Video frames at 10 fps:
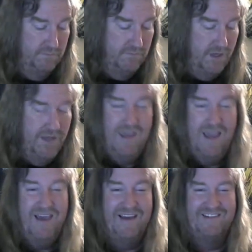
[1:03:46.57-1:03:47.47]

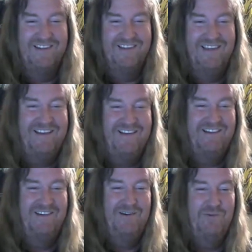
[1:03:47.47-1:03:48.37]
Yes, that's a
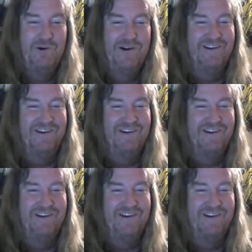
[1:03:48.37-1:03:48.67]
good one.